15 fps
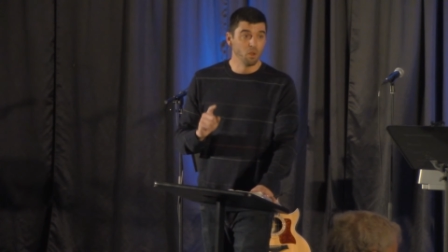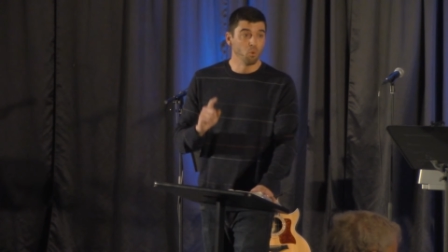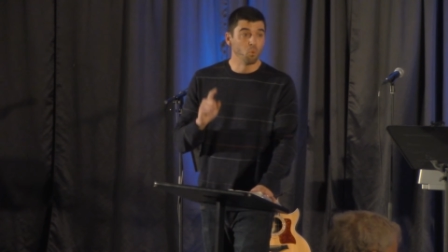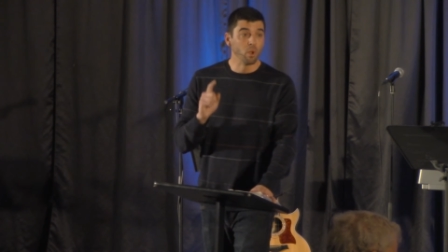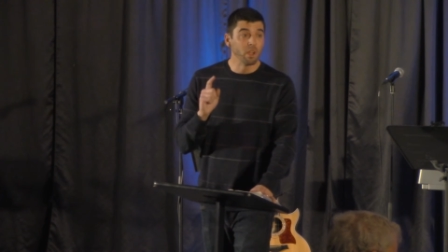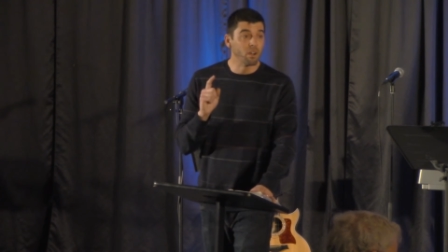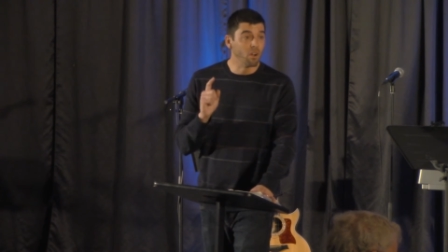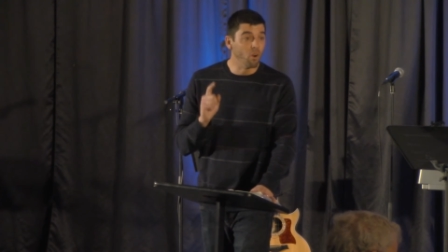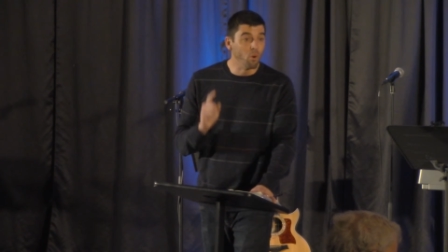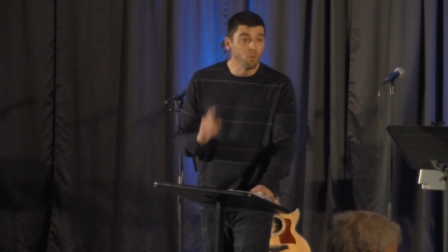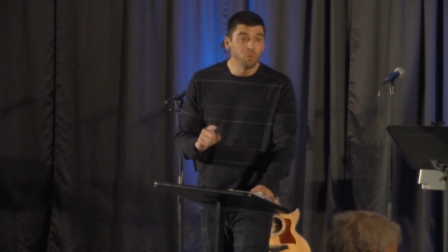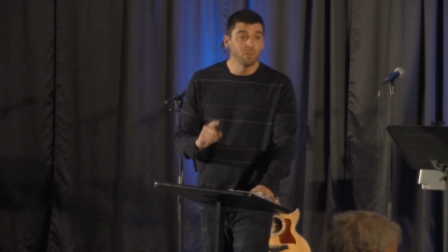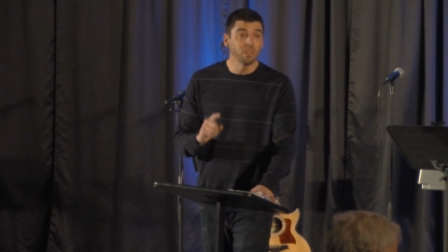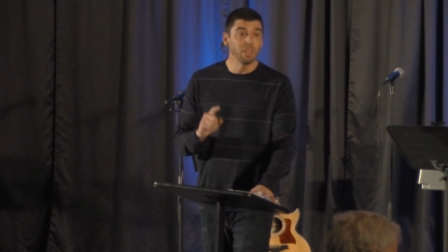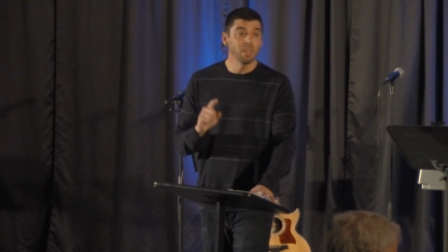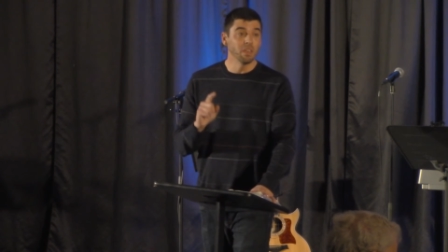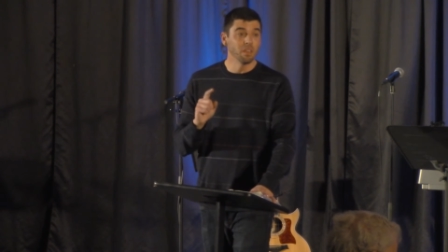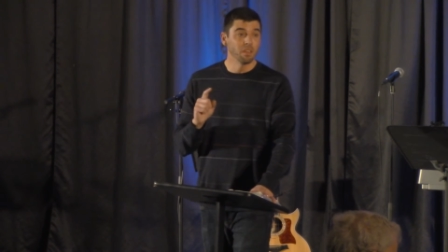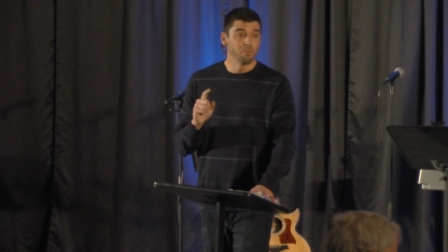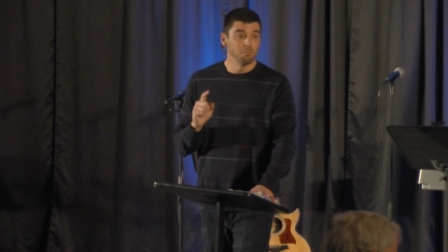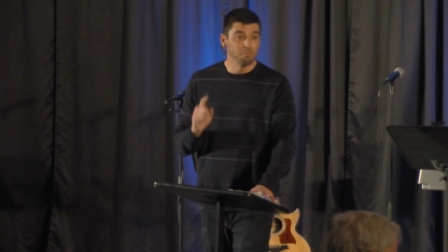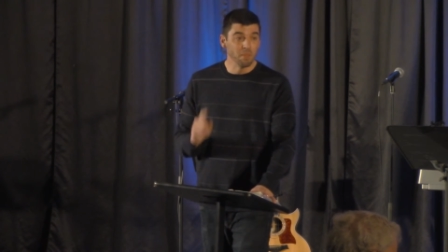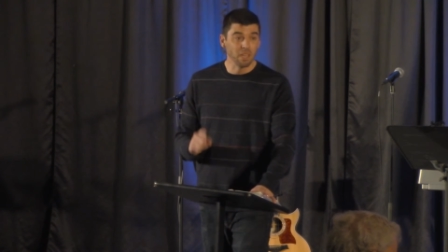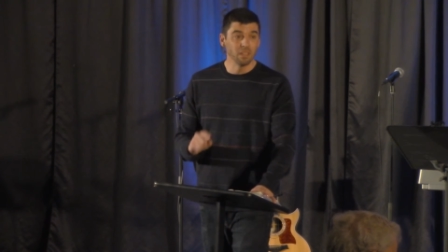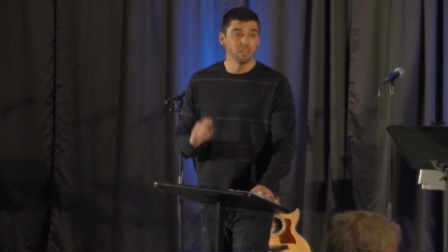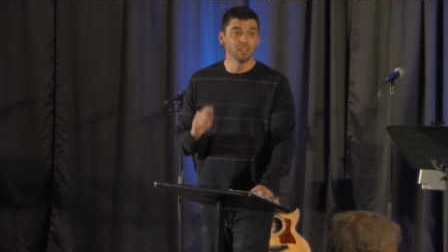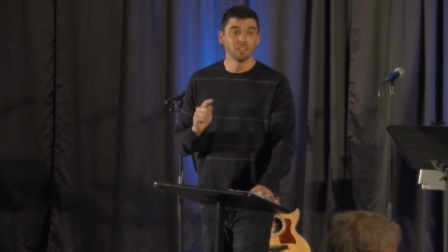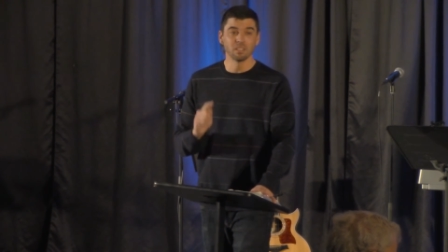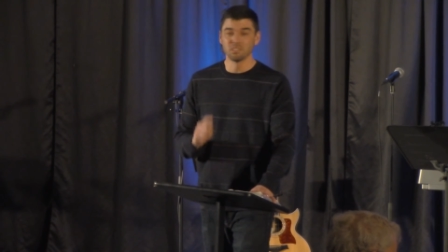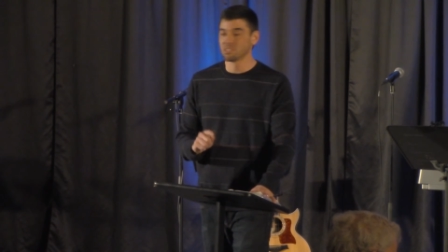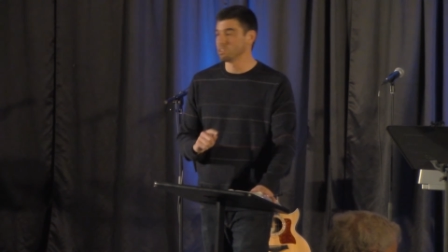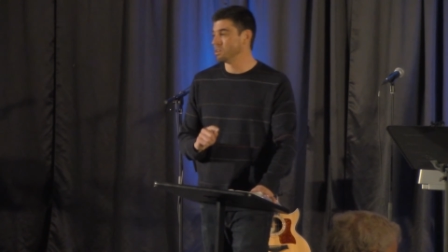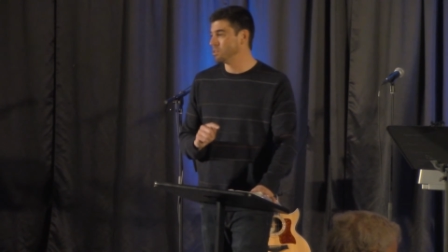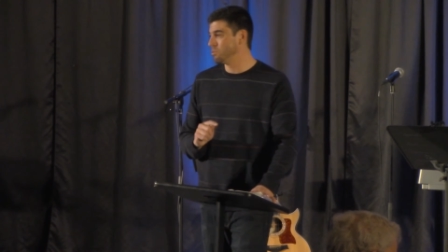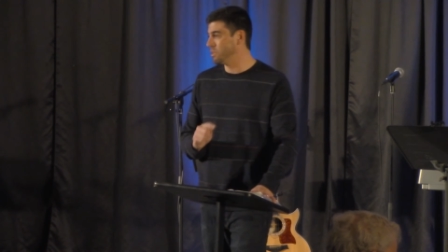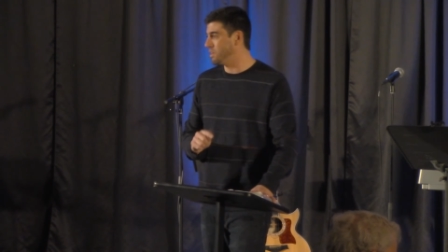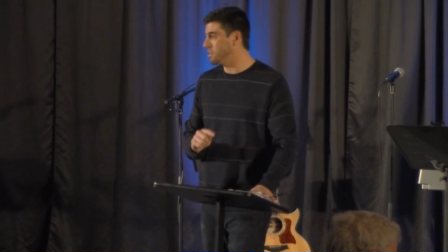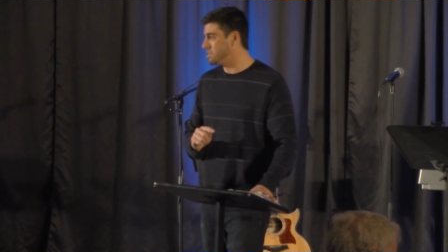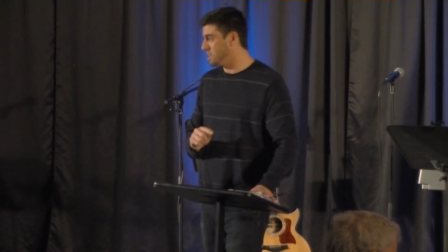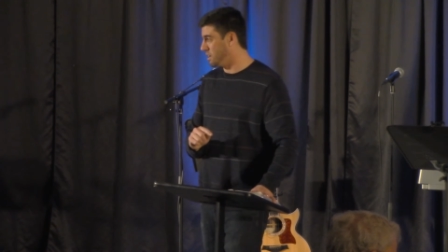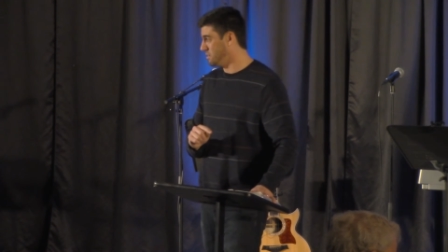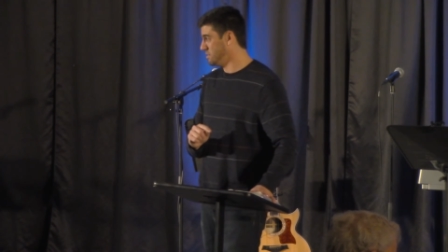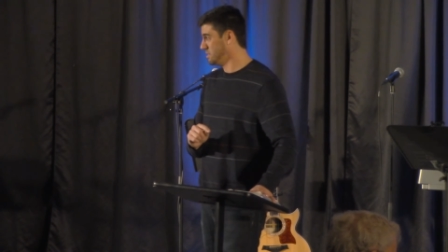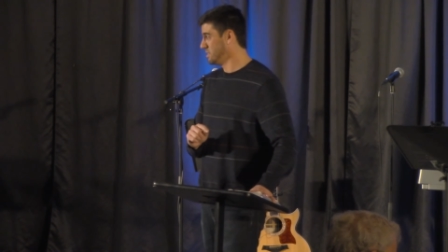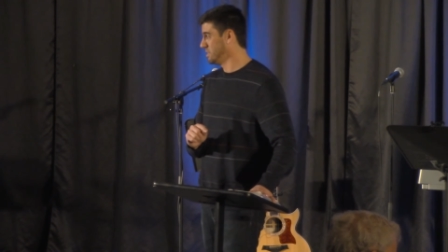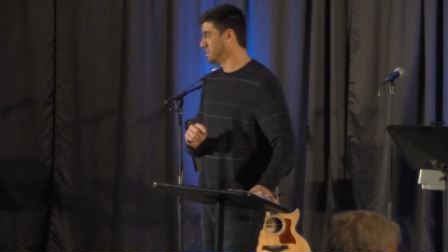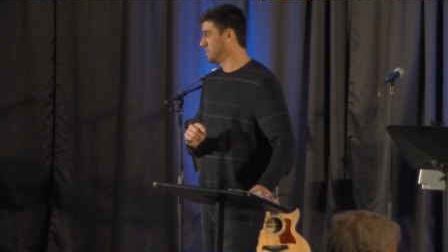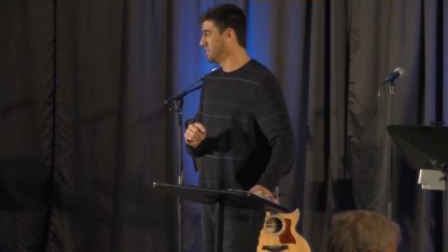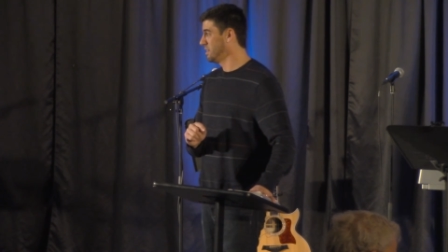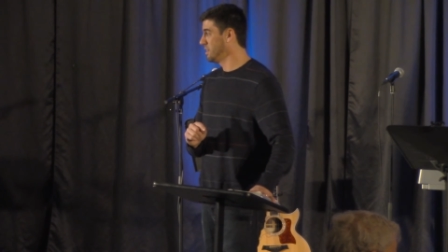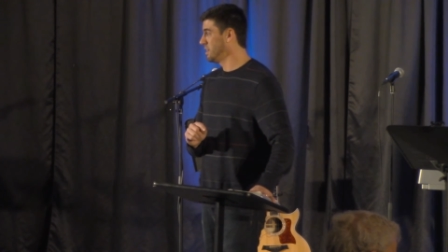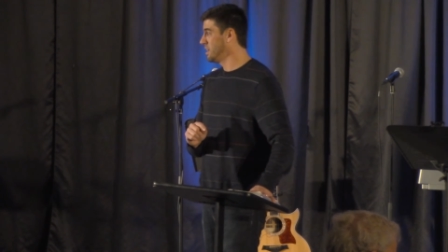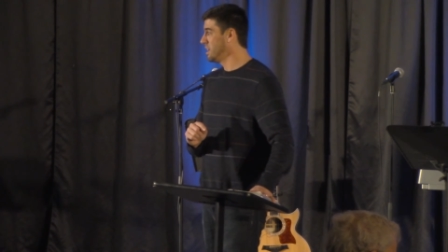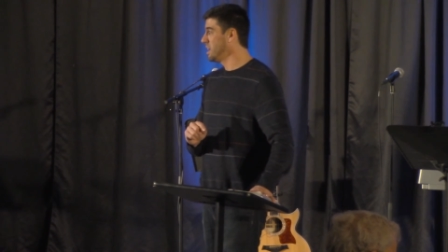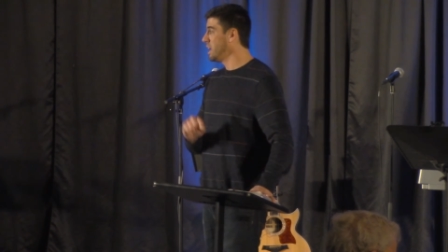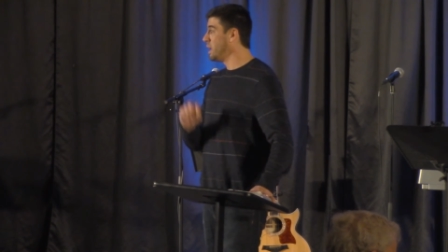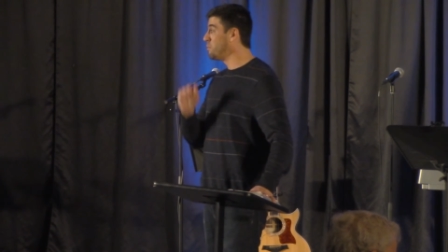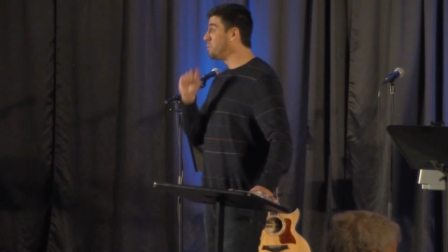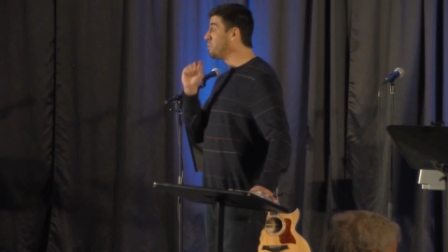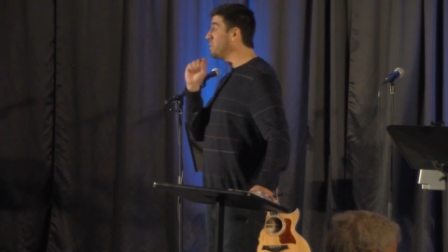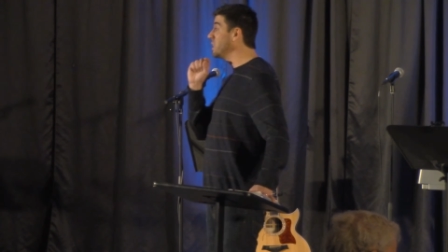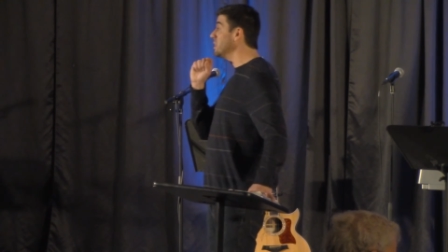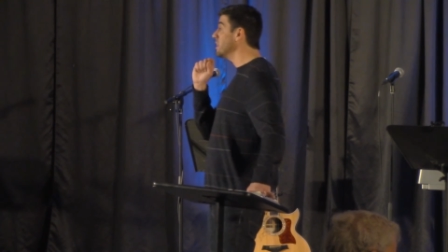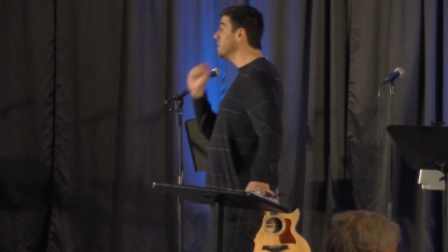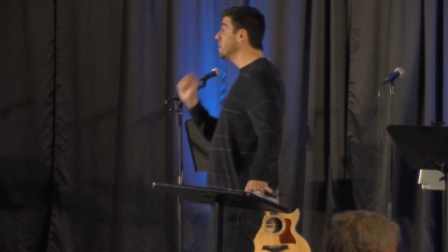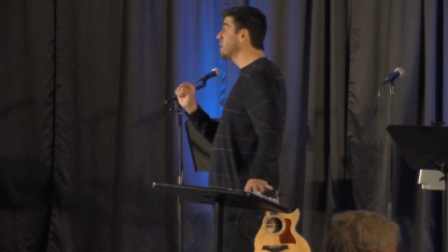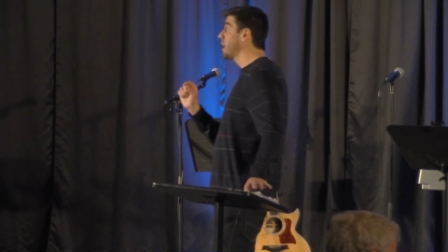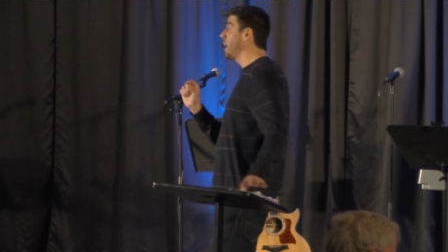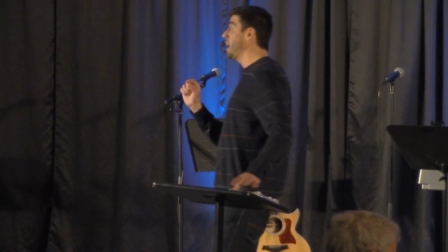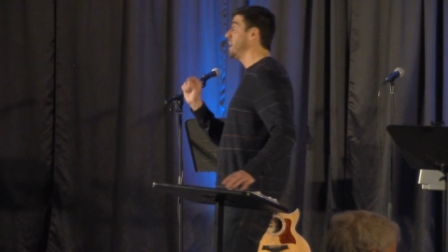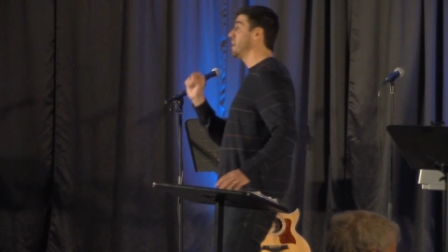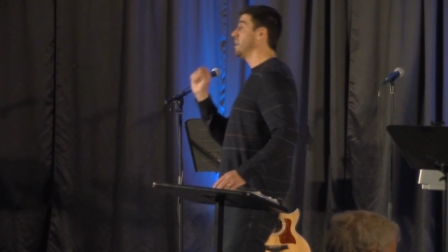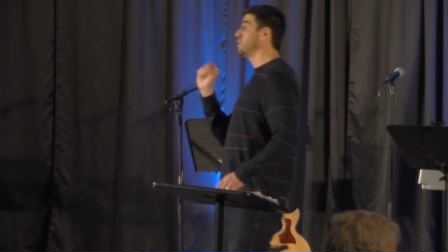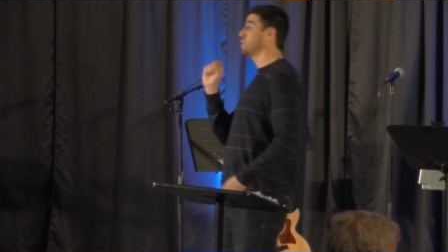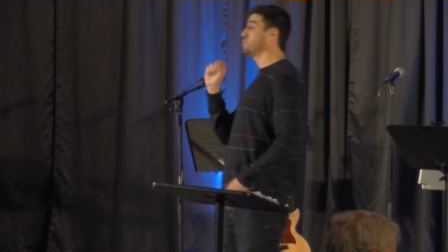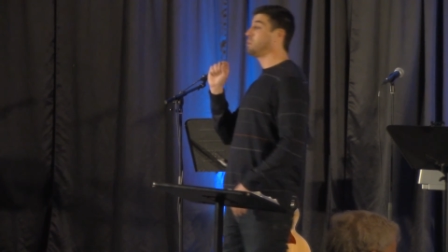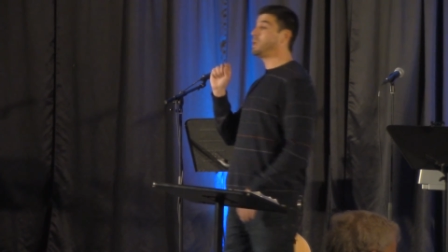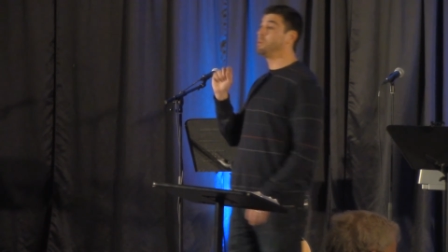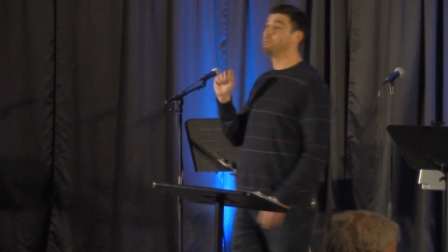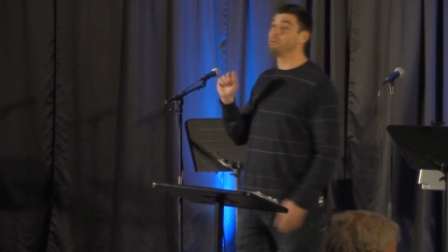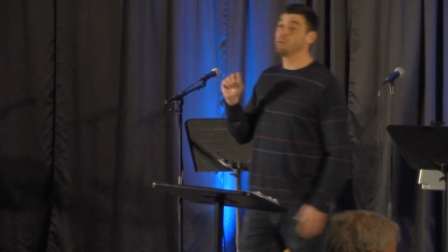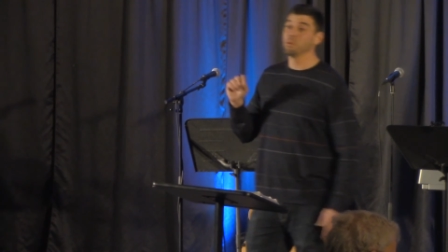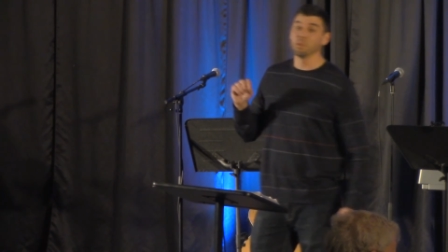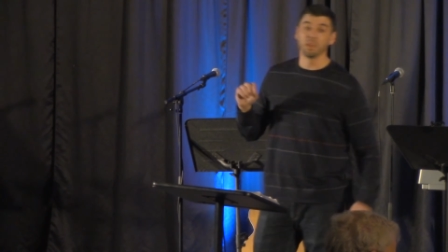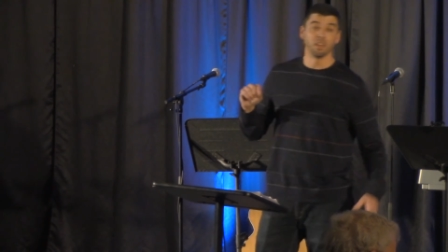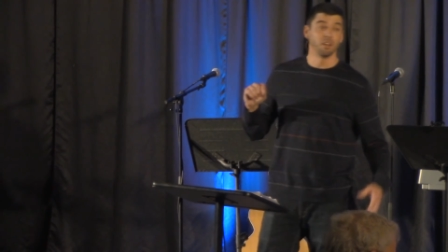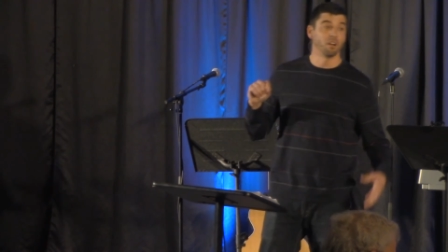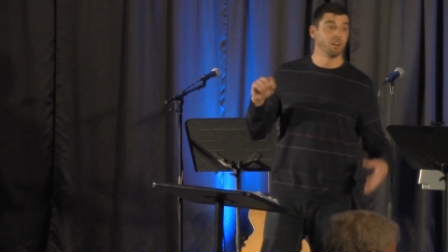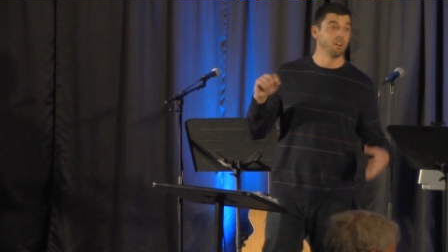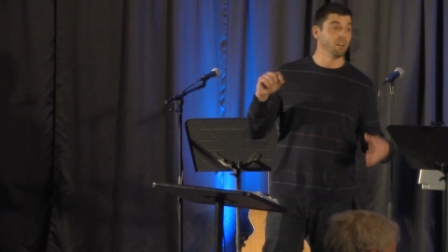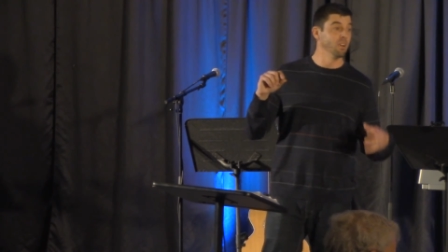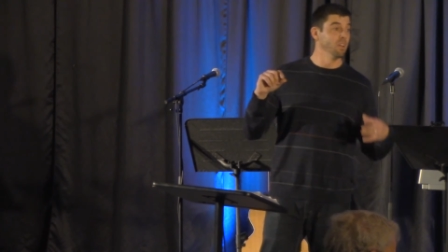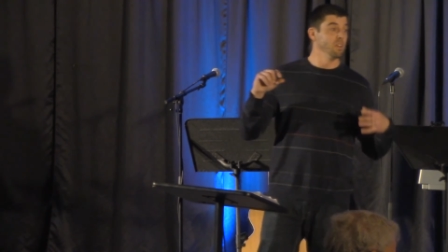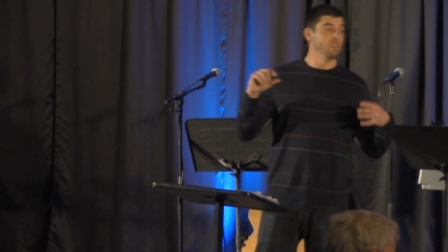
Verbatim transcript: We are only mainly concerned with ourselves. And when we look at other people in our,